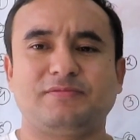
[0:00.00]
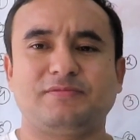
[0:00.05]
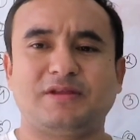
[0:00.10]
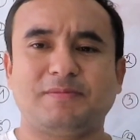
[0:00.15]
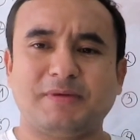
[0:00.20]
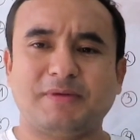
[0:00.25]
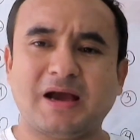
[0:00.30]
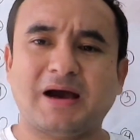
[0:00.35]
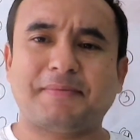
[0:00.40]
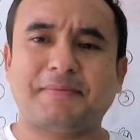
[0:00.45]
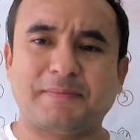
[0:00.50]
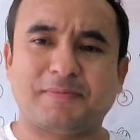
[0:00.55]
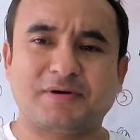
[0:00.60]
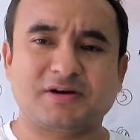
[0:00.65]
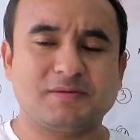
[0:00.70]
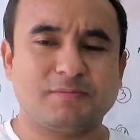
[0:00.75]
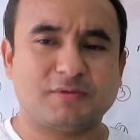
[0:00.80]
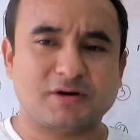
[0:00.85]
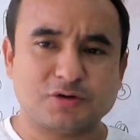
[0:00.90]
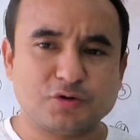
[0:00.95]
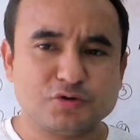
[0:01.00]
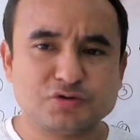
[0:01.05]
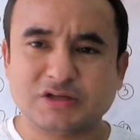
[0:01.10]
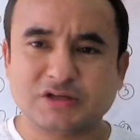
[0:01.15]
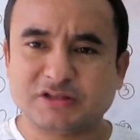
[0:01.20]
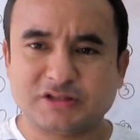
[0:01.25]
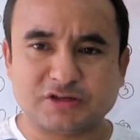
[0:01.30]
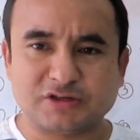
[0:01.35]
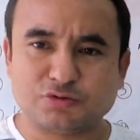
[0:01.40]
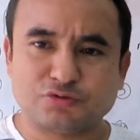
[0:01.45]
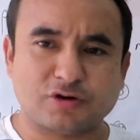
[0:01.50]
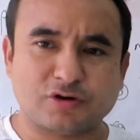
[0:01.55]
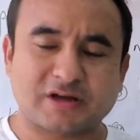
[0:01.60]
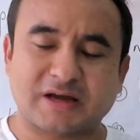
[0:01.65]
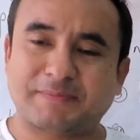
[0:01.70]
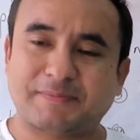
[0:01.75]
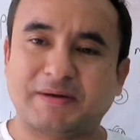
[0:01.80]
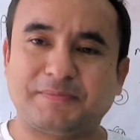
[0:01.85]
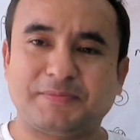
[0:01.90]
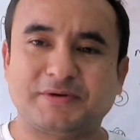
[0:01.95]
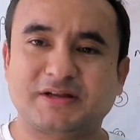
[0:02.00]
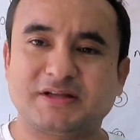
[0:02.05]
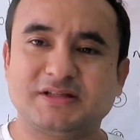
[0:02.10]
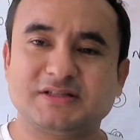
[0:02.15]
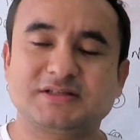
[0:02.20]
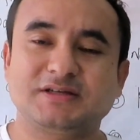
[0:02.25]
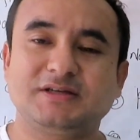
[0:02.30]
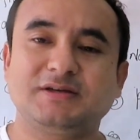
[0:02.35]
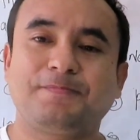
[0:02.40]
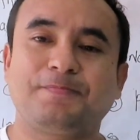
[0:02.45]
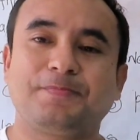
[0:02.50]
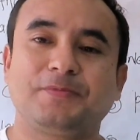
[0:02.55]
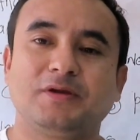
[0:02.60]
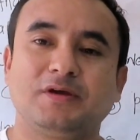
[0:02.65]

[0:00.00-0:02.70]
They may have hypertension, but usually they do not have hypertension.